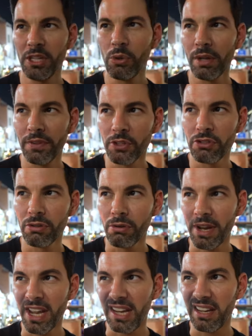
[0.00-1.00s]
the equivalent
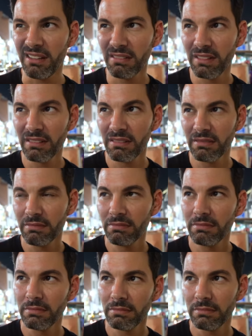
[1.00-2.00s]
to a
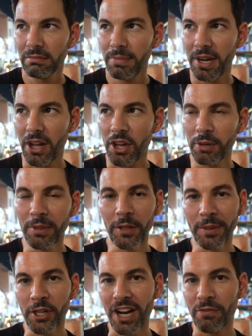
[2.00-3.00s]
about 100
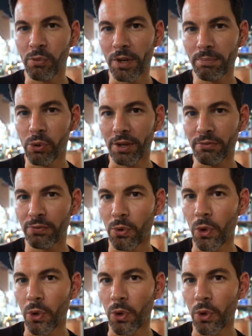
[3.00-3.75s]
millimeter f 1.4.